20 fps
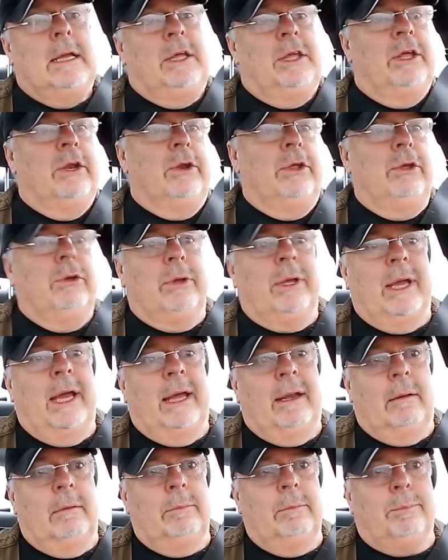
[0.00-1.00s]
You know, you can
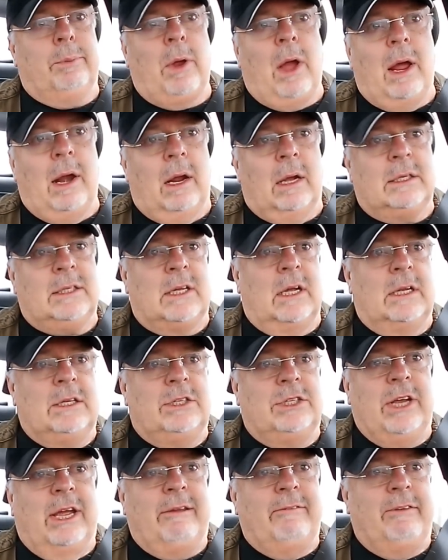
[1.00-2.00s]
get products on
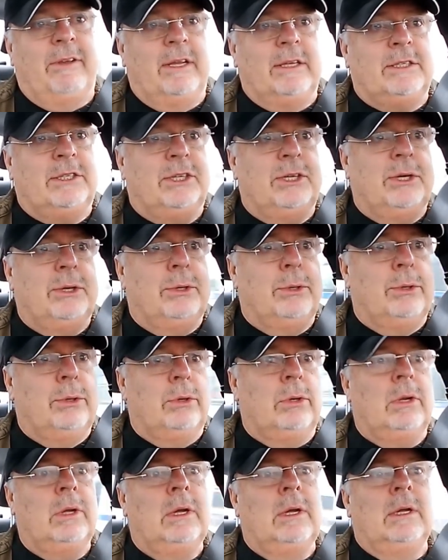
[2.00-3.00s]

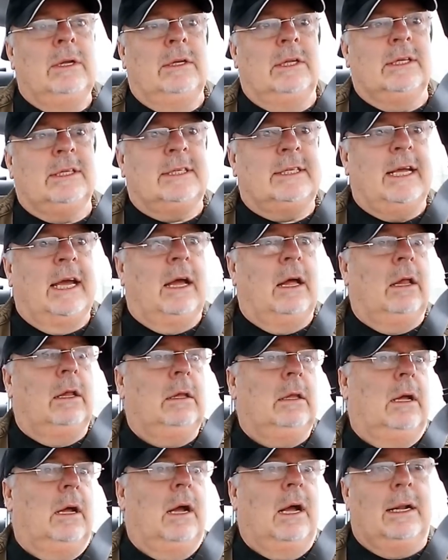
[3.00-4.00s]
JVZoo to
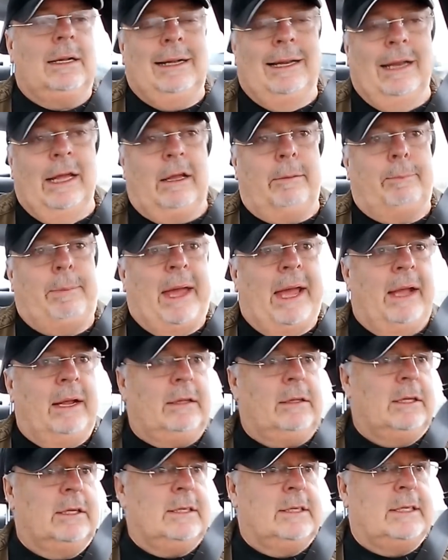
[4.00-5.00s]
sell,
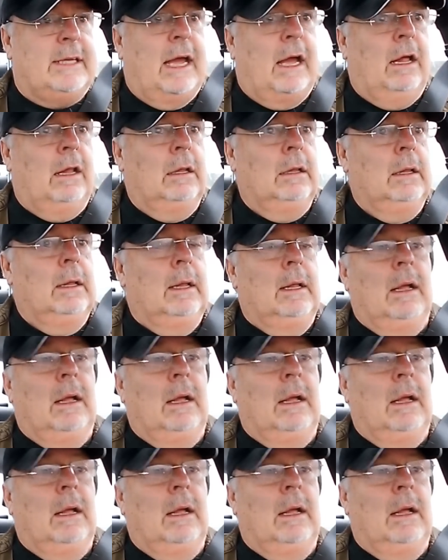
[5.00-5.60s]
ClickBank to sell.